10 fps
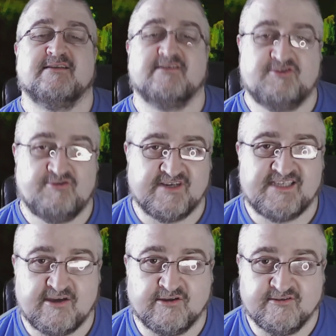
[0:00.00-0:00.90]
to a
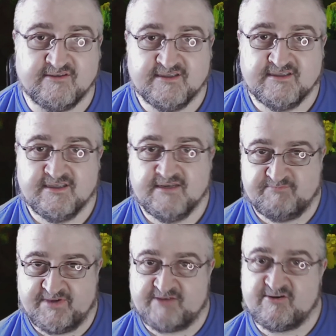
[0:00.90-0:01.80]
deal,
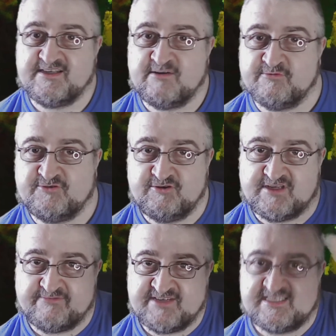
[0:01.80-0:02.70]
but they're going to deal with two
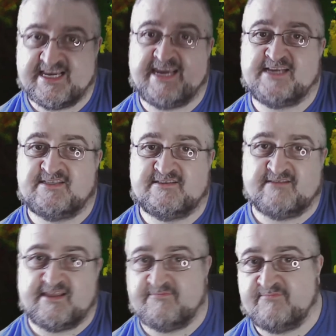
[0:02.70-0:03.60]
different sides.
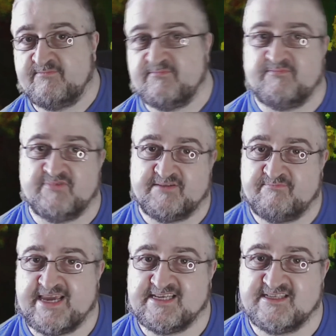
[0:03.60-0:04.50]
Like,
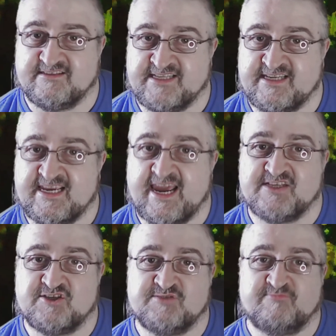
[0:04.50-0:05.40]
basically, the guys
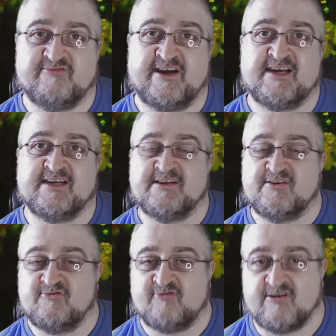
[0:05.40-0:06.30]
who's bringing in the
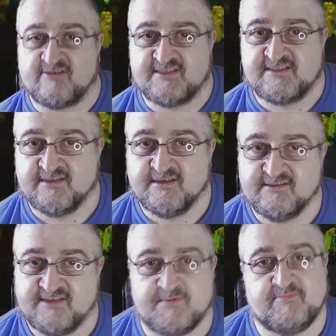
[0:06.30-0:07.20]
drugs
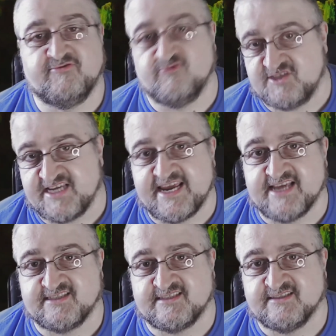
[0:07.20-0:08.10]
to be
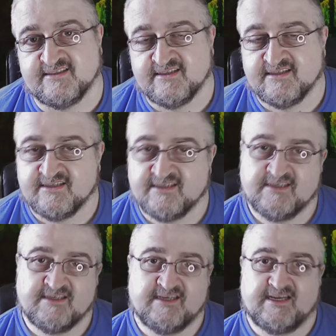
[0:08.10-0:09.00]
processed,
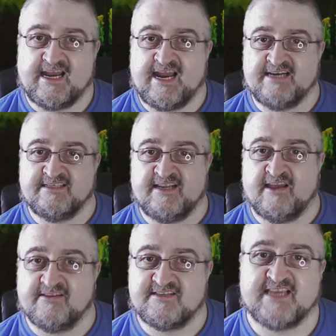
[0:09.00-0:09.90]
and the
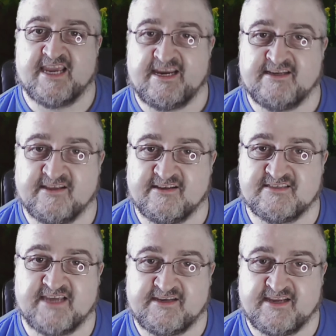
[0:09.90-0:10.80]
other side, the other
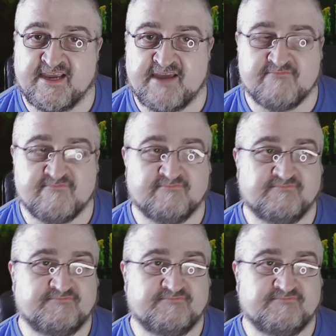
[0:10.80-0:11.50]
side, um,